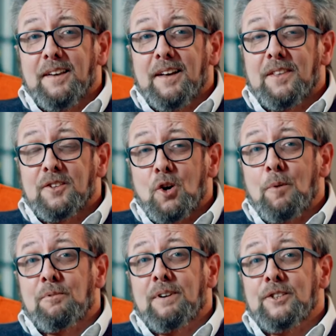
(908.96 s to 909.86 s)
and that it's
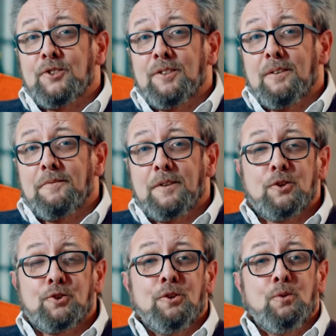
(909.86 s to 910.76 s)
operational and
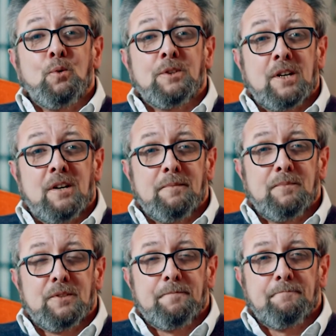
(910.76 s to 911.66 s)
functional at all
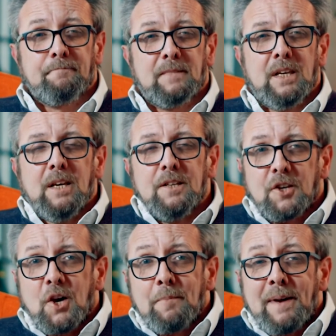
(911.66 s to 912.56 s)
times. So
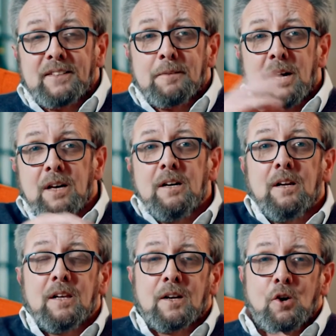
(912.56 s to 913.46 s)
going back to my
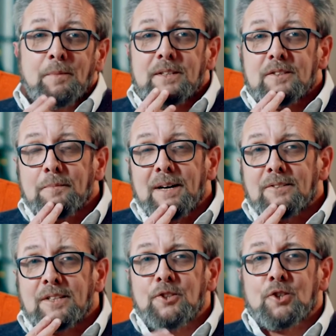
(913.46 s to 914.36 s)
earlier comments
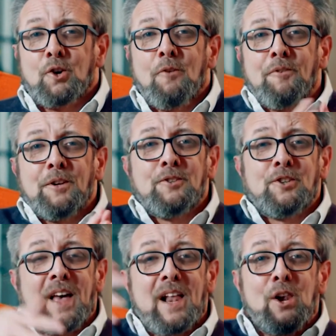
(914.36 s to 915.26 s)
about teacher confidence
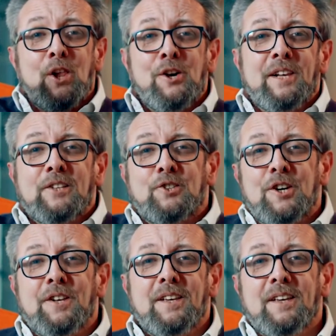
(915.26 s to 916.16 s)
and that learning
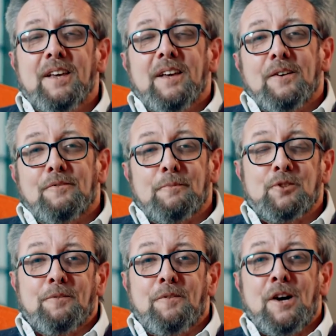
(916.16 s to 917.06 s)
journey from
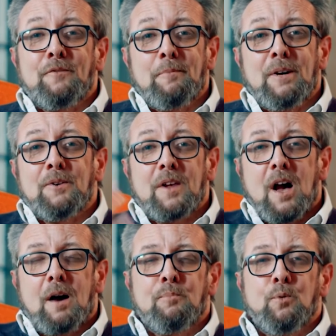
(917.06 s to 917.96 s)
survival mode
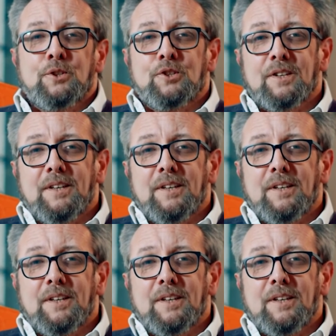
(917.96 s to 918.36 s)
upwards,